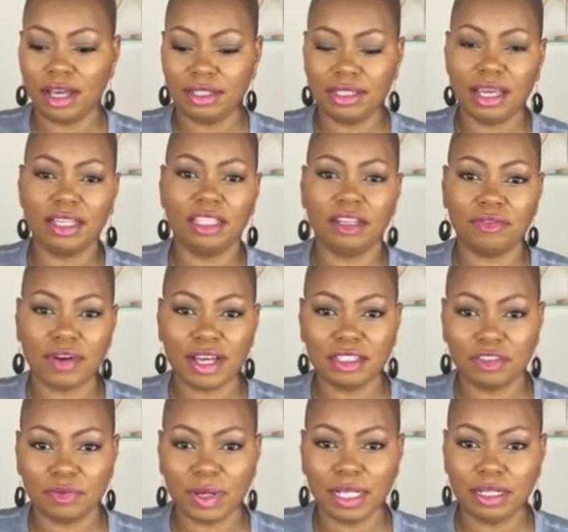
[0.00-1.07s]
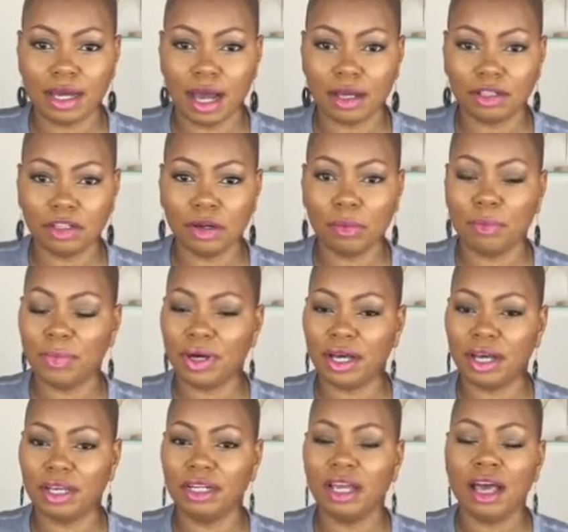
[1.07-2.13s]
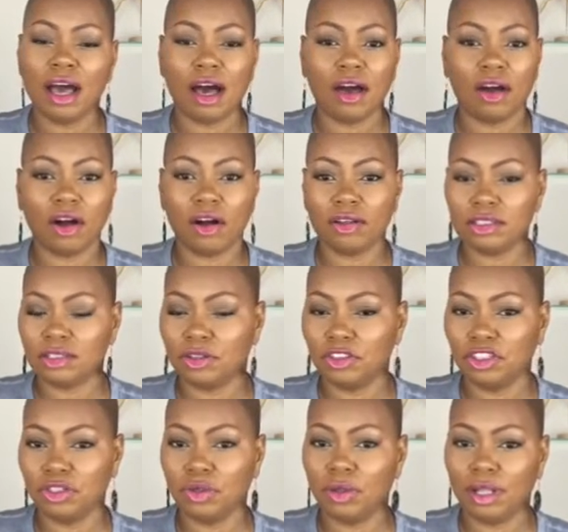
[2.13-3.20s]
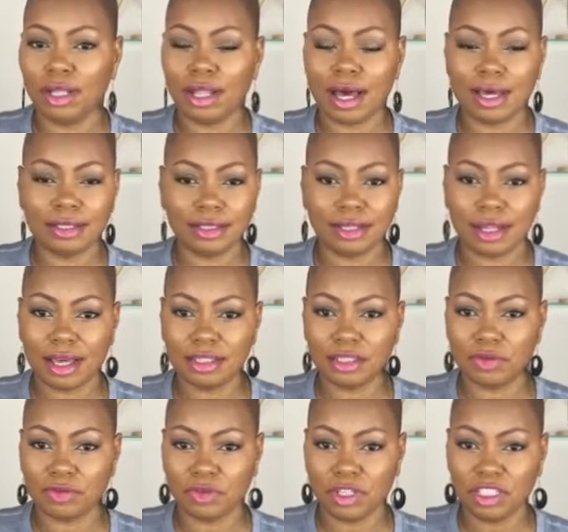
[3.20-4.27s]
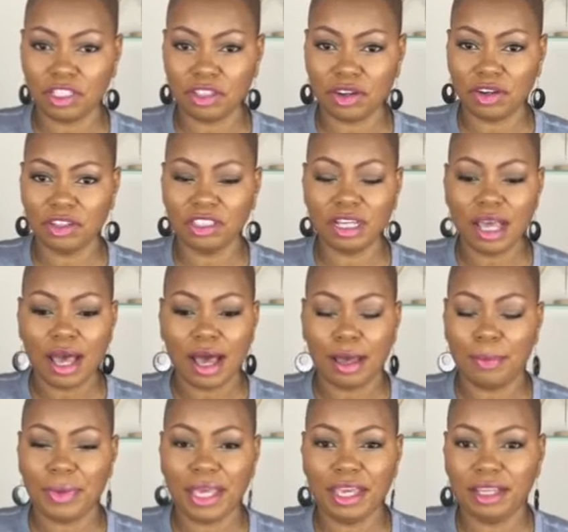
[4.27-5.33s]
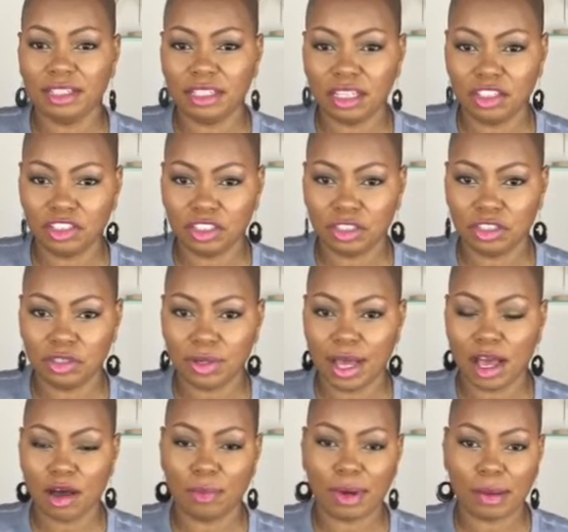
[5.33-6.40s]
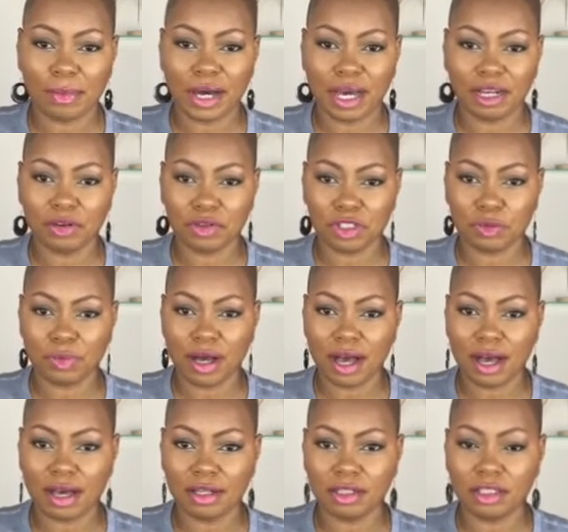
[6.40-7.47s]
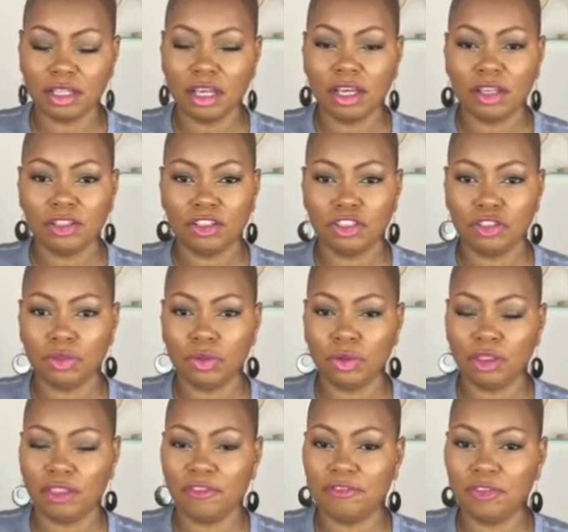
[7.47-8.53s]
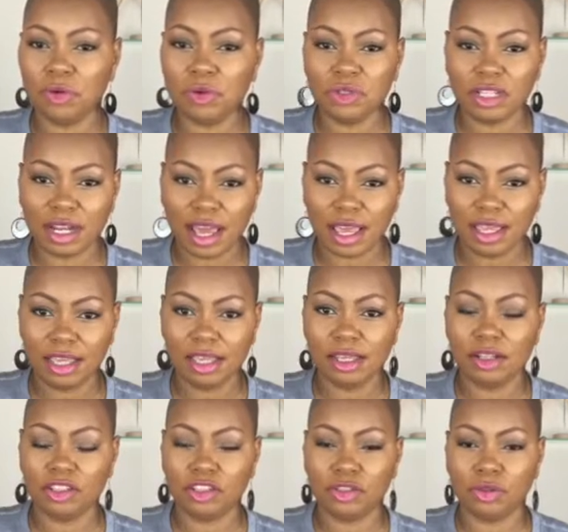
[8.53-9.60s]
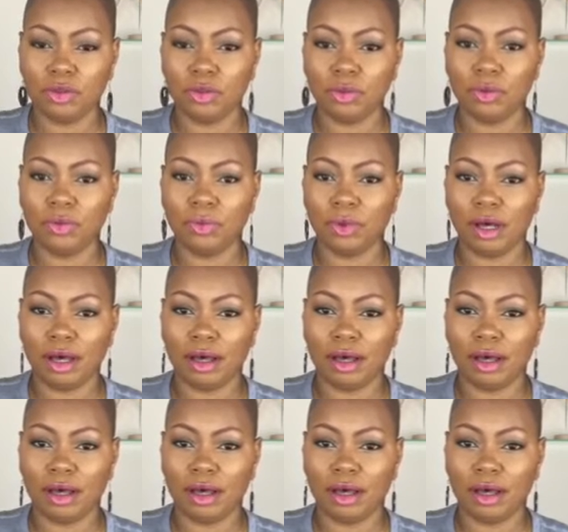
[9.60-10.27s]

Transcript: I take the advice of my doctor, but I also do lots and lots of research. I pay attention to how my body responds to the foods that I eat, to